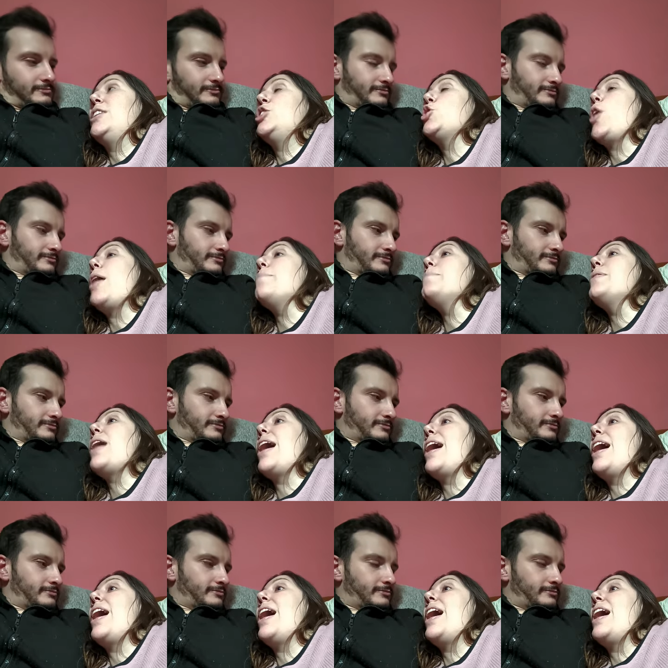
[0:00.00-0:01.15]
Speaker 1: So I'm a
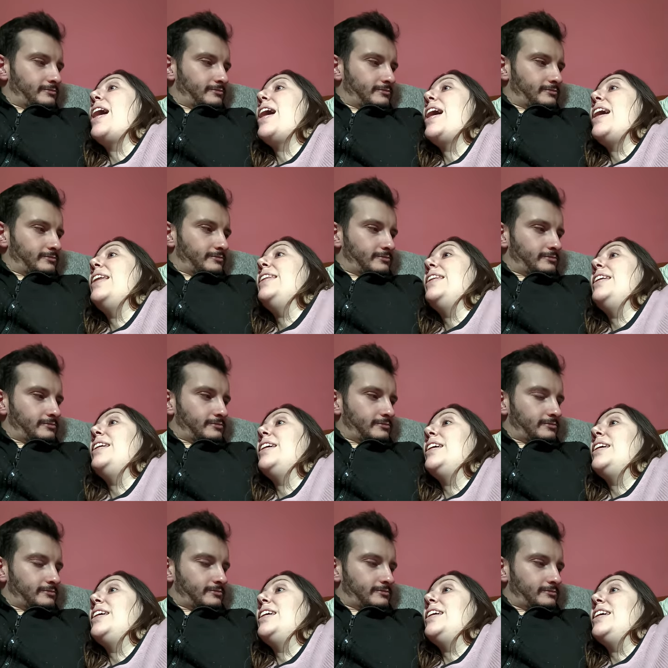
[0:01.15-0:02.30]
an
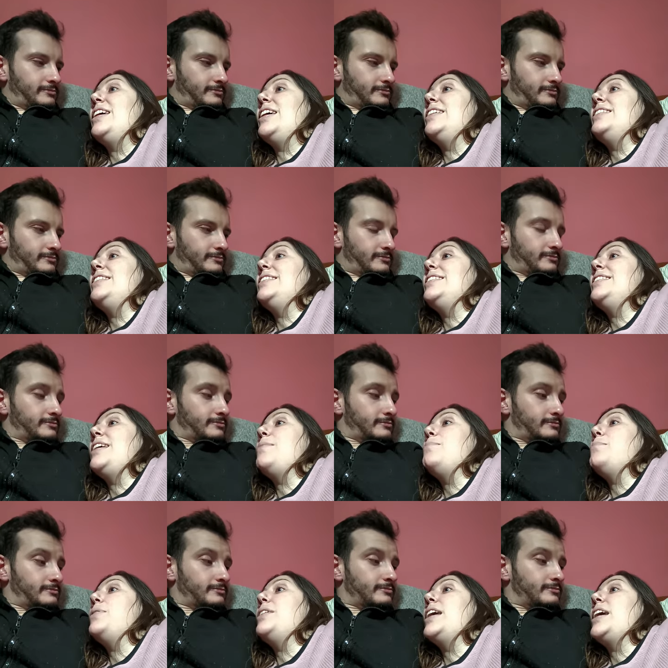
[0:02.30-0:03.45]
a
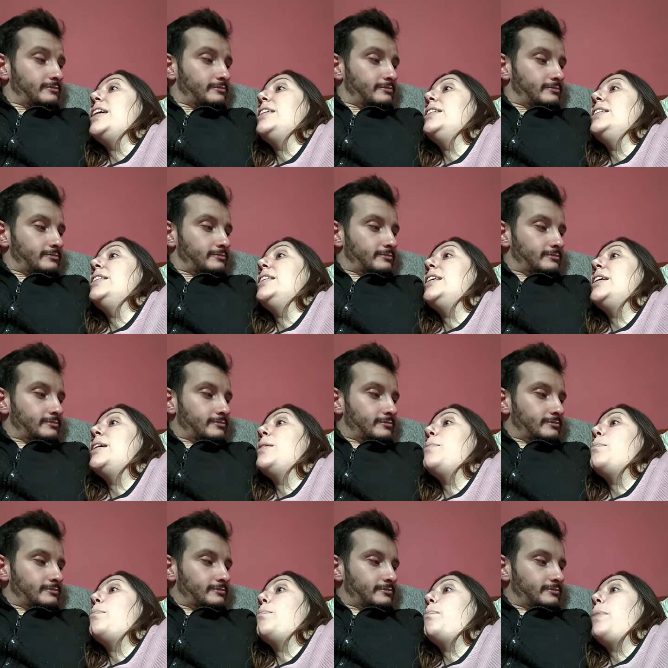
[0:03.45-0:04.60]
December 8th
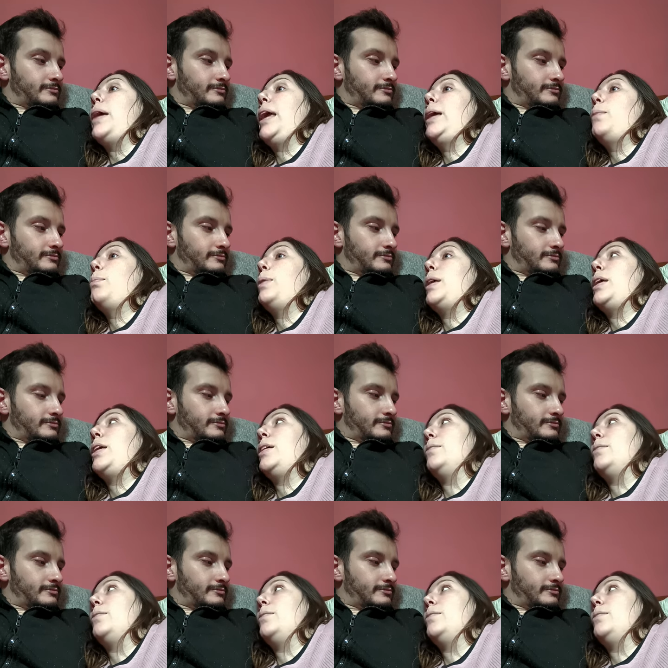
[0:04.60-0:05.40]
baby.